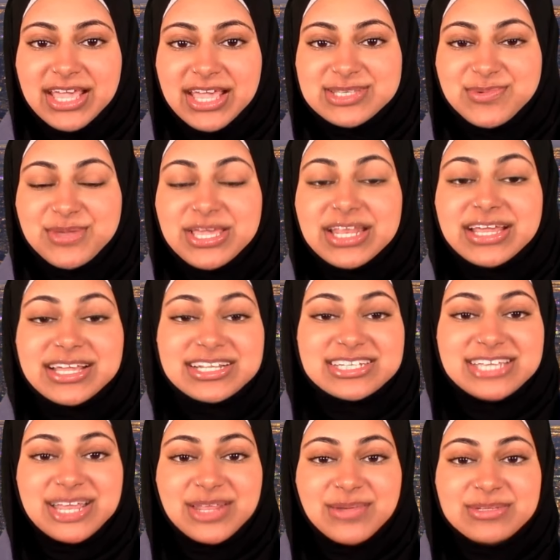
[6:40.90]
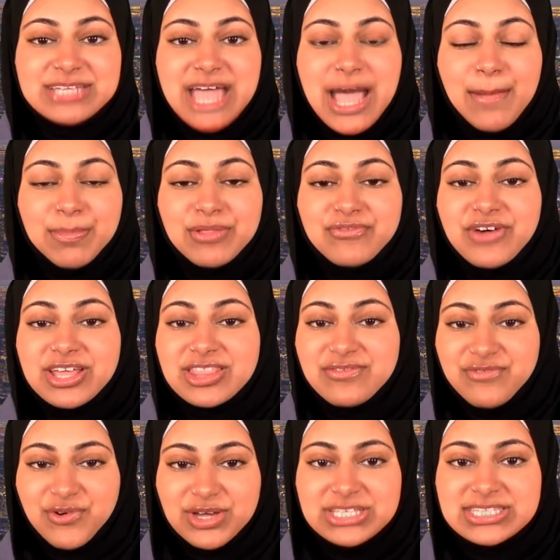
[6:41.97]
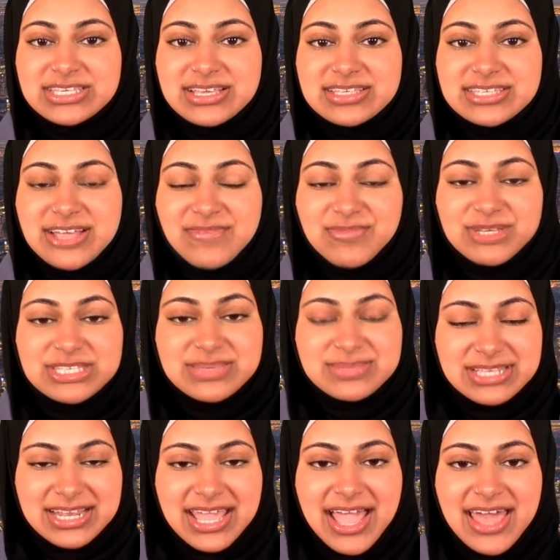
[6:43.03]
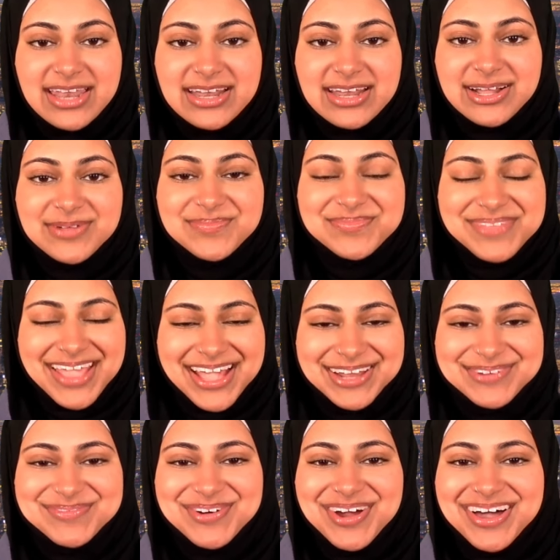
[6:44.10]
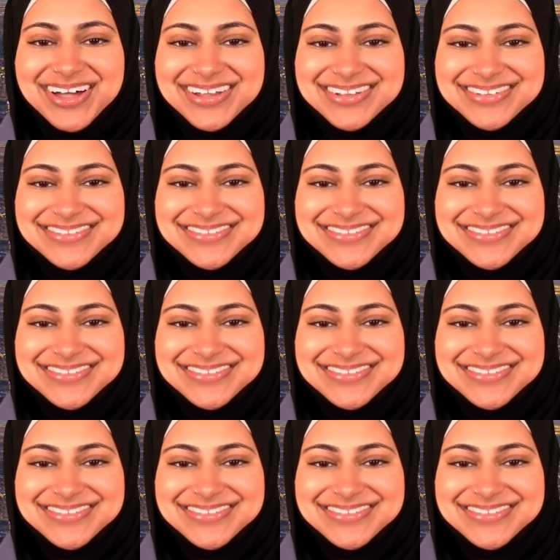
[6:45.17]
so we can continue to amplify the voices of Muslims in Canada and abroad.